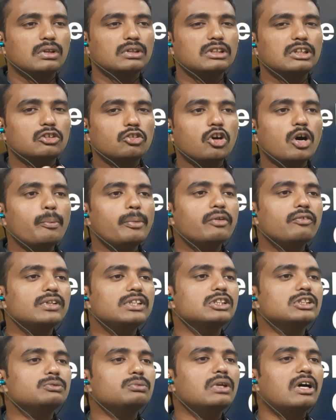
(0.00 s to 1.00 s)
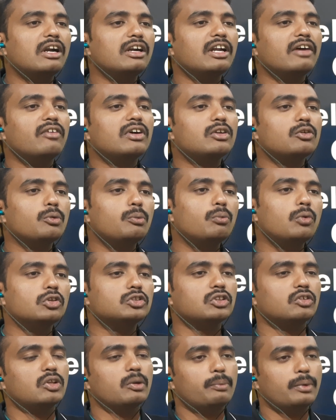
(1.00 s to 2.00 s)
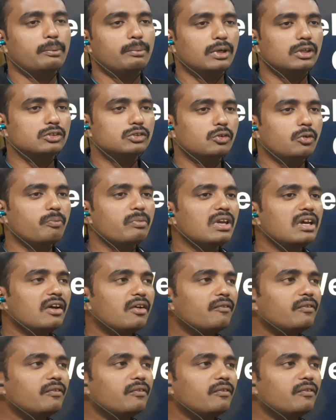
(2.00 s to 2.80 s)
the topic which is unaware to most of the people. So